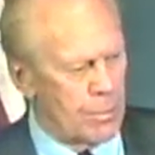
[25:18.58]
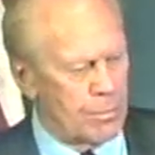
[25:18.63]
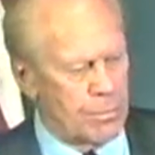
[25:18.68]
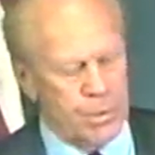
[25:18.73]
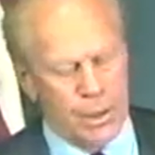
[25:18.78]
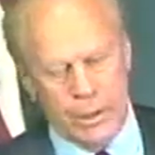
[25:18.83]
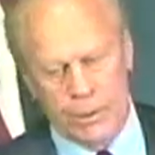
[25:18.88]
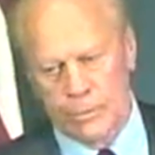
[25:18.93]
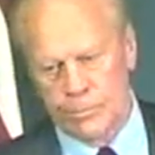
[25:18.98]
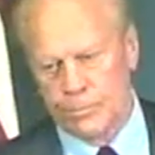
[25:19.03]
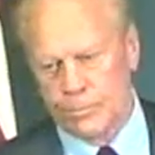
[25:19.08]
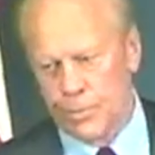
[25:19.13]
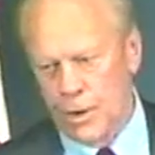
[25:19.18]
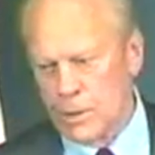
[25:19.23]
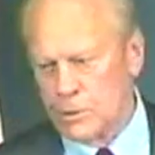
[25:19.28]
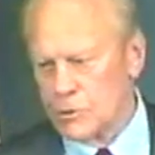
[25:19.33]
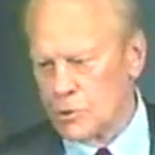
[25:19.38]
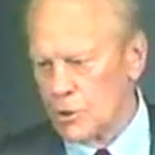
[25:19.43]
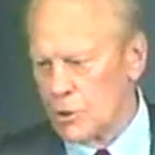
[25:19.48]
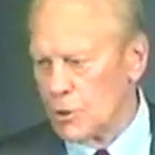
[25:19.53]
But
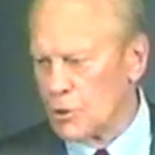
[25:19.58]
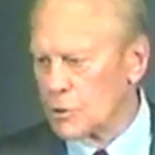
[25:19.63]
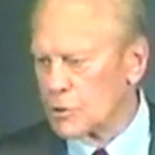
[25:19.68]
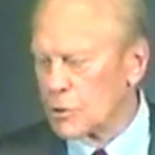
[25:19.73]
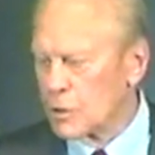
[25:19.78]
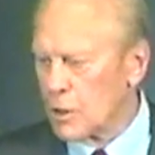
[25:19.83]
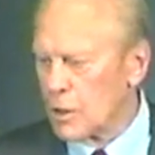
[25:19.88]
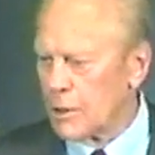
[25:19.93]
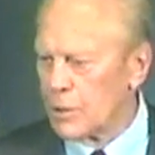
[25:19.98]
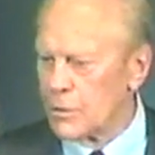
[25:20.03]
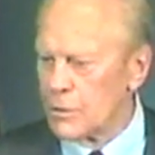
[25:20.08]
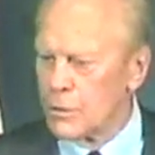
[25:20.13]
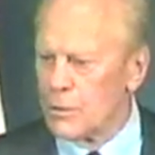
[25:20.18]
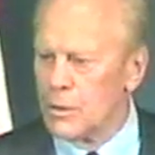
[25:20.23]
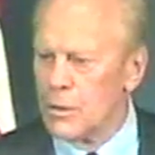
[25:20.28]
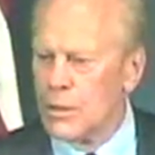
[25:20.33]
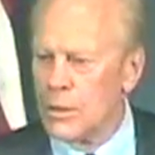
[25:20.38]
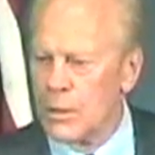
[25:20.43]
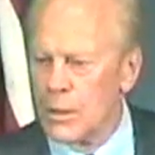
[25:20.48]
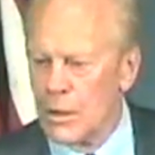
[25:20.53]
President
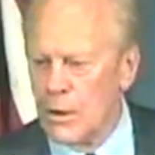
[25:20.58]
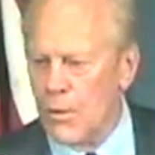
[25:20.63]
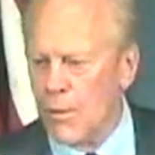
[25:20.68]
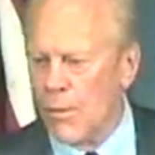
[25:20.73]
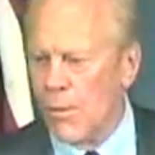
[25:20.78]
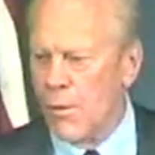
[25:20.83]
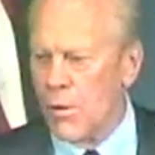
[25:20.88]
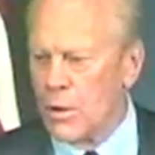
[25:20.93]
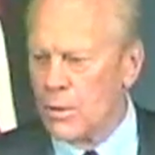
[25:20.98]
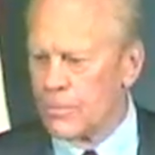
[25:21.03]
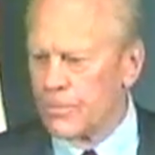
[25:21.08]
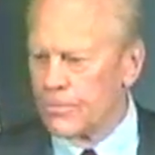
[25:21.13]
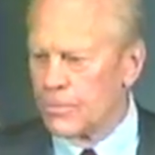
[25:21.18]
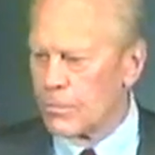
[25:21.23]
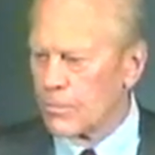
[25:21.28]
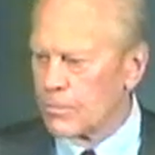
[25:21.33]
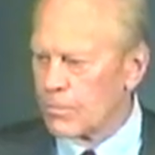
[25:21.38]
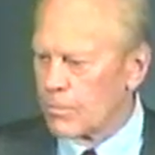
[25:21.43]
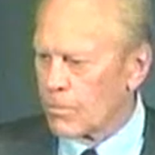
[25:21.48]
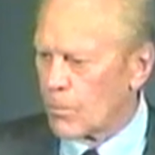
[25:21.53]
Clinton,
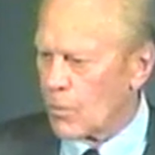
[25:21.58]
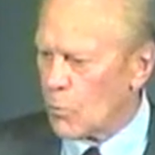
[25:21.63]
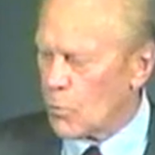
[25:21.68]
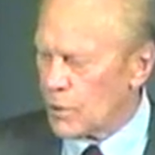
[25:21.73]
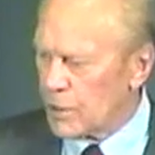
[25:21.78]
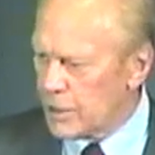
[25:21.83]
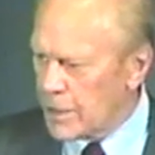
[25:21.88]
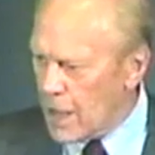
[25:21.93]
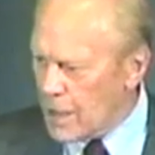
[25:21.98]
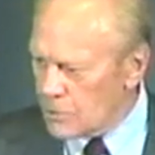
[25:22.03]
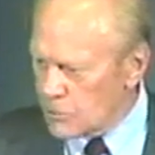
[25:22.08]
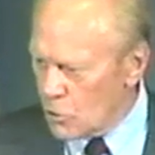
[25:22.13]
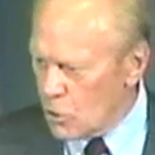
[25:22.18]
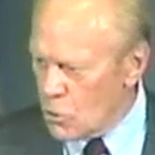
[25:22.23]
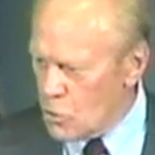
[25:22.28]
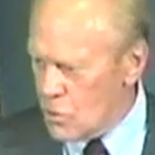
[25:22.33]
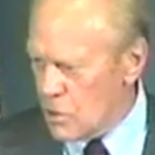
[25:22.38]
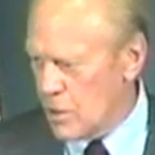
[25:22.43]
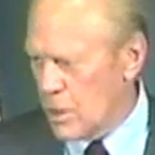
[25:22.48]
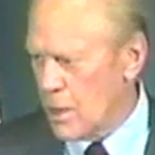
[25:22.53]
when he got
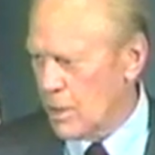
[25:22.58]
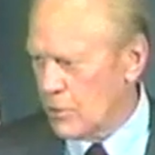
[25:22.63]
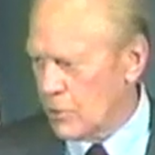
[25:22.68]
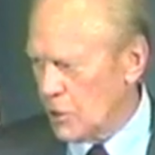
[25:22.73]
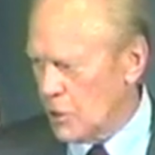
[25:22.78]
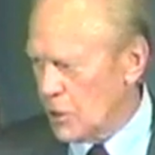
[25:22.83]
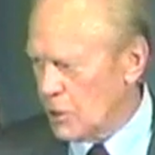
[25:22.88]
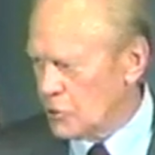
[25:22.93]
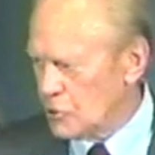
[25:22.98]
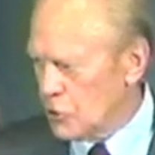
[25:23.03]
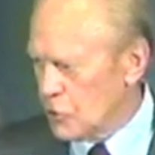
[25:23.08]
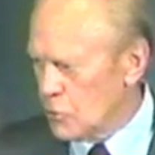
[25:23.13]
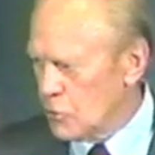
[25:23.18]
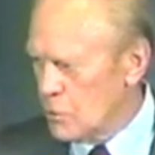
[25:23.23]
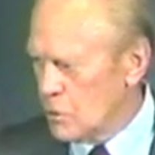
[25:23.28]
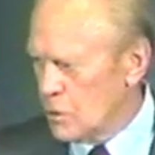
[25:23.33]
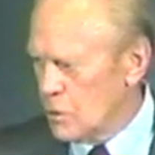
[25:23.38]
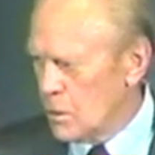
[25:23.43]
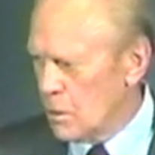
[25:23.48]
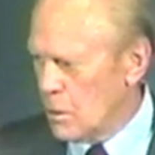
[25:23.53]
going on the issue,
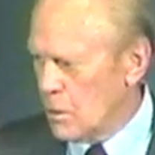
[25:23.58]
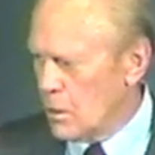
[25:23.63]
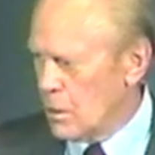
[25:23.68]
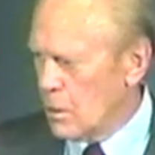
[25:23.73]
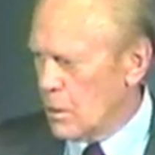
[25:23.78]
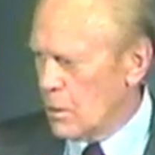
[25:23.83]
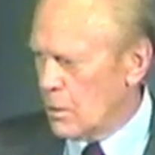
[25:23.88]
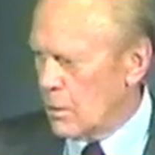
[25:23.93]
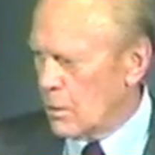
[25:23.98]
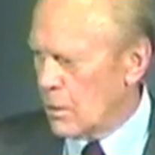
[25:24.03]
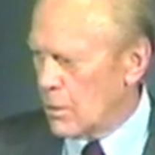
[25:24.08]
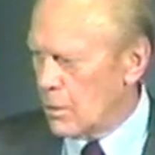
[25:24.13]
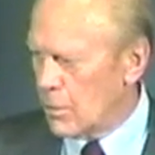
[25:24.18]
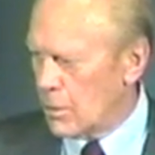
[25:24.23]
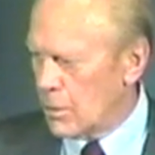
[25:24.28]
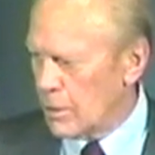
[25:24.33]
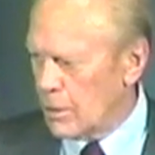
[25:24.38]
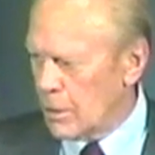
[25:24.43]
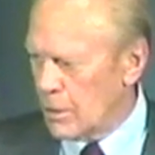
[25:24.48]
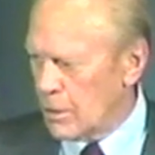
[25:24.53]

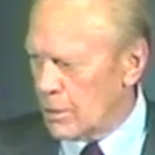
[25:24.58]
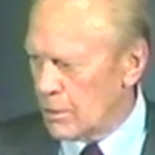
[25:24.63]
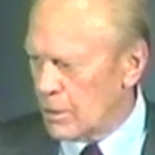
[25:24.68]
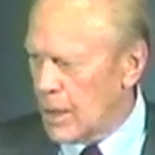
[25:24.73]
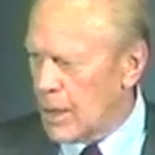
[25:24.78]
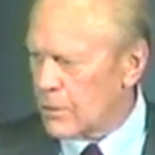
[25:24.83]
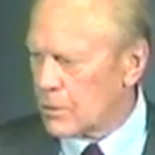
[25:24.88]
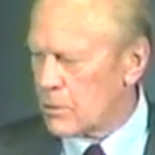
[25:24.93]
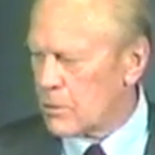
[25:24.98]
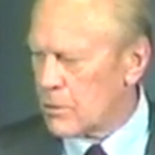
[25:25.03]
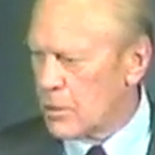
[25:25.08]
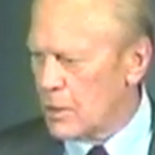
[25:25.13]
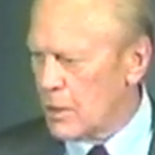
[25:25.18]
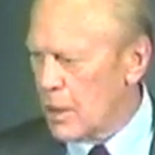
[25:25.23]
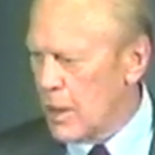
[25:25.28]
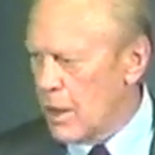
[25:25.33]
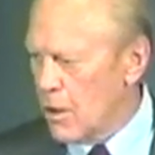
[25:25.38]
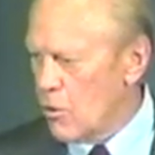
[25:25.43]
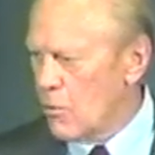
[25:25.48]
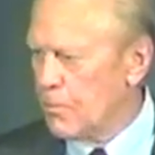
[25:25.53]
got the
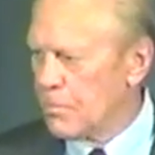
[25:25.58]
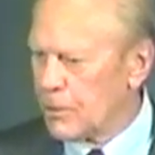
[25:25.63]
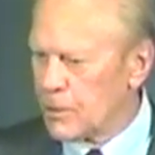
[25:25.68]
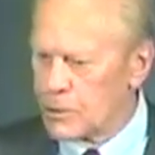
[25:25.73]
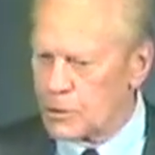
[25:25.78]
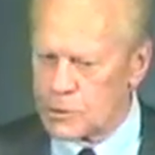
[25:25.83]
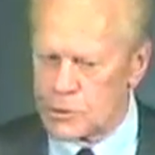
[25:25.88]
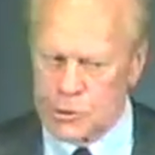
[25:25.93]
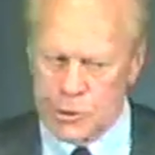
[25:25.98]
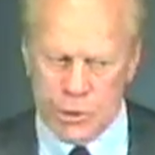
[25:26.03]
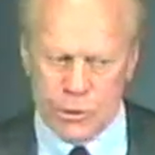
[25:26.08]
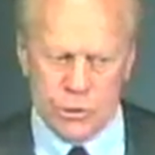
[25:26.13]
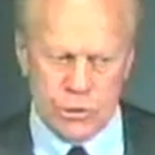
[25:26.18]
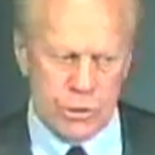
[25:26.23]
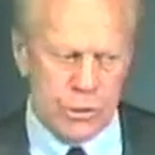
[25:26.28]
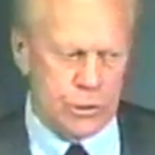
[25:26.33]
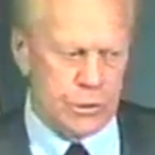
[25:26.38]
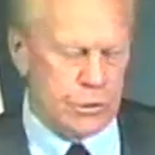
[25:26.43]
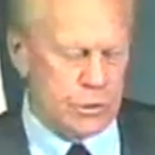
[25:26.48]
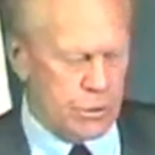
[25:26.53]
help and
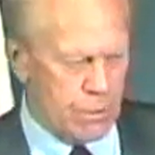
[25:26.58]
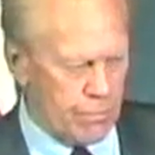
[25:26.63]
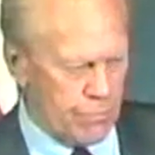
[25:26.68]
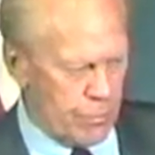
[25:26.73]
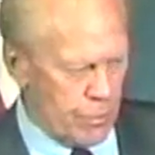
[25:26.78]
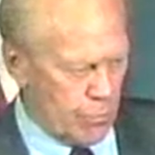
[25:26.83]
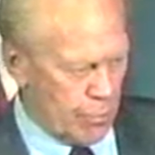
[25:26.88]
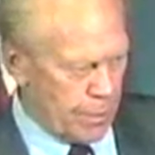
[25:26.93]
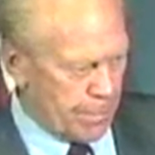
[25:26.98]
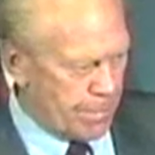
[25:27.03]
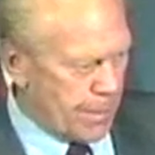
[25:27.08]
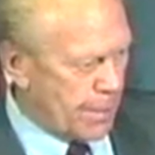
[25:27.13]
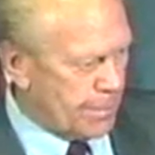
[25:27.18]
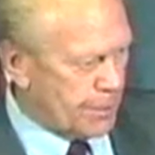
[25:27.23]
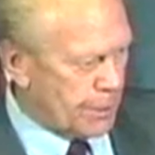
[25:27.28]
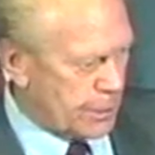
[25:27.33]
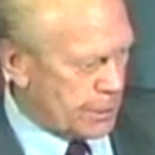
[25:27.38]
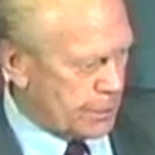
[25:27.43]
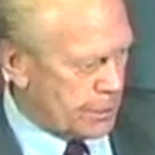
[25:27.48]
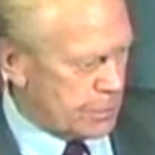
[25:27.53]
assistance of the
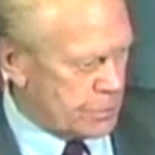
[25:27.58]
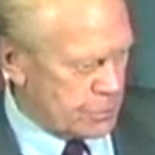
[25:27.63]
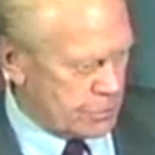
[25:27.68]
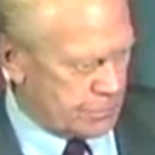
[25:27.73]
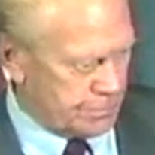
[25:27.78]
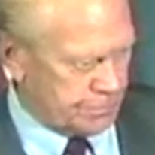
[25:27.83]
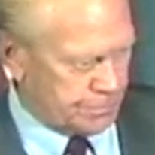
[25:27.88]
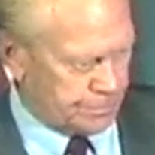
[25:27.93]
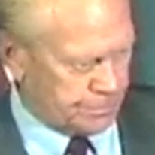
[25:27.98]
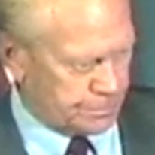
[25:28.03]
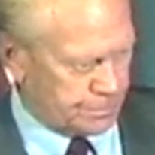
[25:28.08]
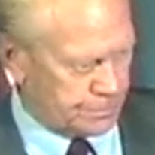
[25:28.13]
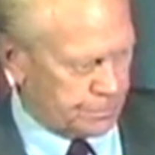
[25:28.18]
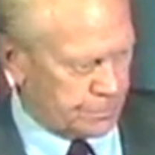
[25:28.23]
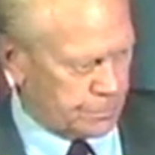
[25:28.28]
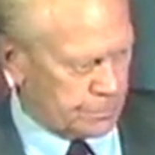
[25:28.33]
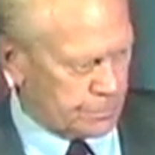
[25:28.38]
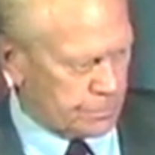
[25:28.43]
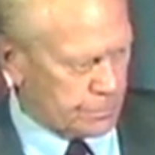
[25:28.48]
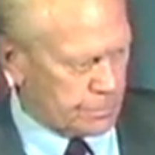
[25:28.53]
Republicans,
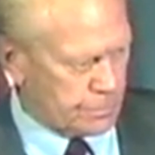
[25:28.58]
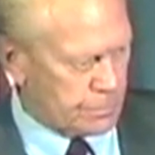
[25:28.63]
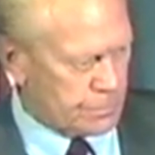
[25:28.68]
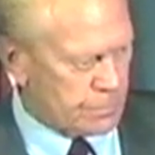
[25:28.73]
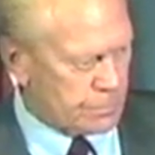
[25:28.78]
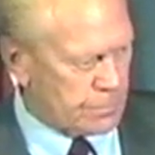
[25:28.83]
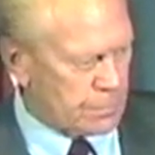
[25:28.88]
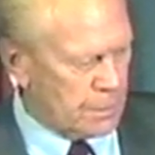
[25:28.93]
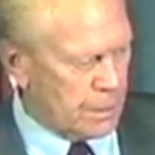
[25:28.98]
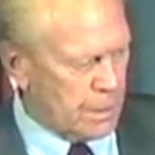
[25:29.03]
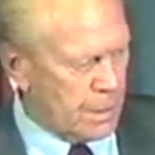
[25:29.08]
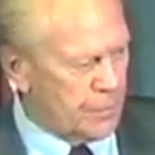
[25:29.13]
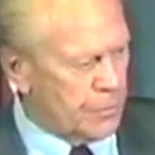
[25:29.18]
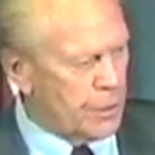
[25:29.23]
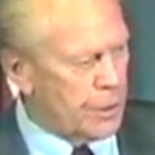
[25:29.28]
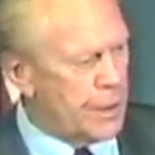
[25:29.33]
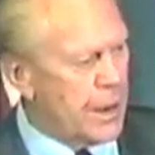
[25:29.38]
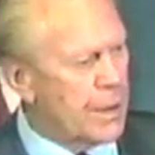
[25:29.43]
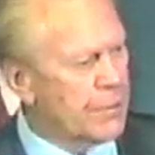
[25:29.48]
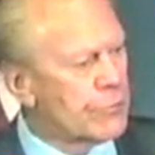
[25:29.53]
and
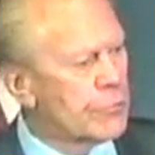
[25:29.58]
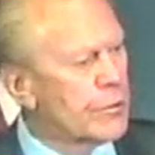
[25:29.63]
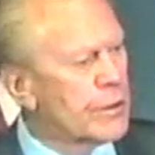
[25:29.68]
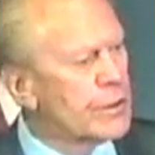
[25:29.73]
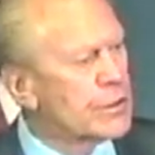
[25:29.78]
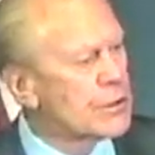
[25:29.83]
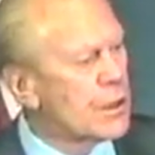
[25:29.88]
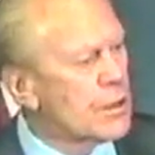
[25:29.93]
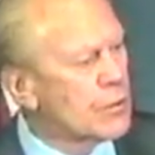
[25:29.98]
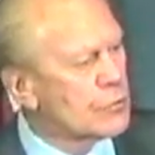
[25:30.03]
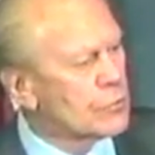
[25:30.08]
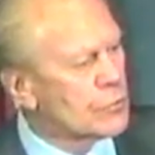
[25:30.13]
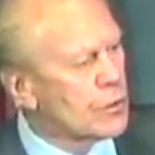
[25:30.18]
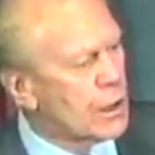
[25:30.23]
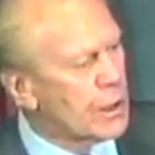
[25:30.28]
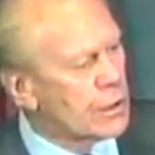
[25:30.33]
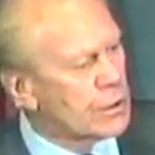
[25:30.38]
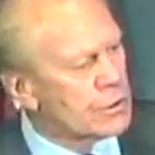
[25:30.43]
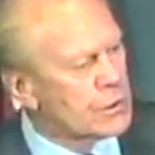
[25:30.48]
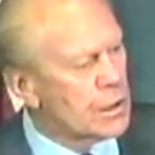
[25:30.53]
the net result
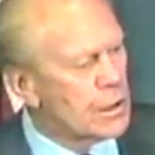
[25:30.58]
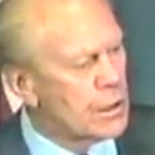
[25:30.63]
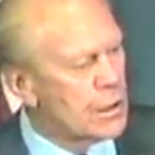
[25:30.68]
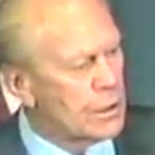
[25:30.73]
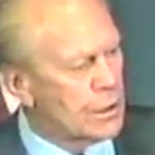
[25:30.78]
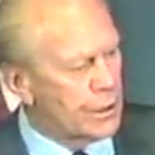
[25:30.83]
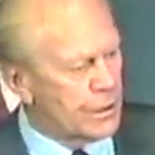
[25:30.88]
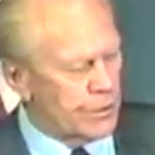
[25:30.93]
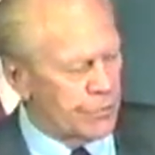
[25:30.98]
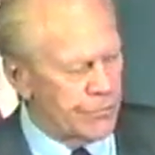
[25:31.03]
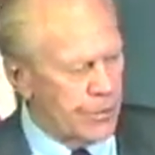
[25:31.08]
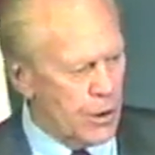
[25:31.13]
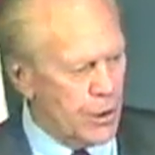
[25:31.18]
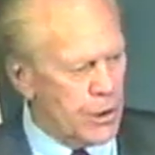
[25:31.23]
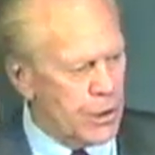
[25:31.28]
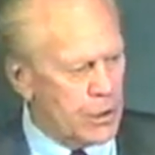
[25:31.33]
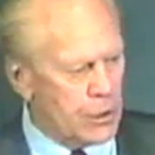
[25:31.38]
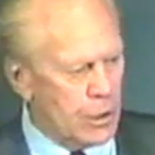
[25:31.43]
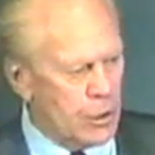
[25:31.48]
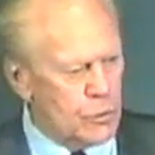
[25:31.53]
was, in a
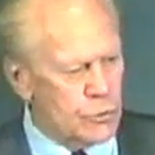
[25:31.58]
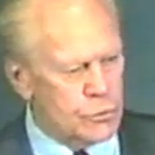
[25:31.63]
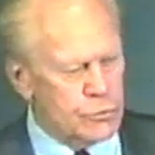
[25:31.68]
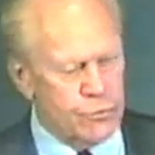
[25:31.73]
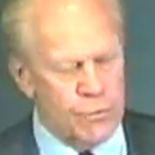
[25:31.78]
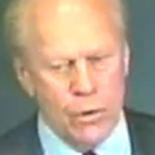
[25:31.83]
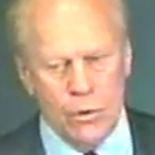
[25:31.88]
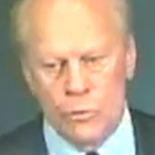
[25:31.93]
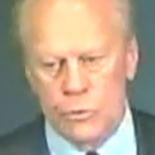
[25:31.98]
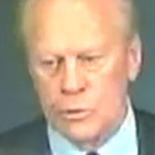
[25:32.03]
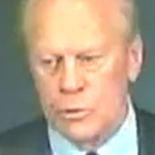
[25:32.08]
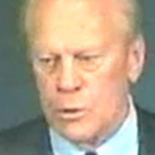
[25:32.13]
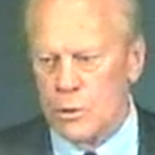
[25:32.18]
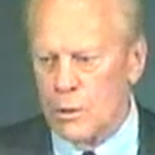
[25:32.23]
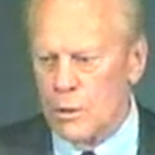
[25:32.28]
very close vote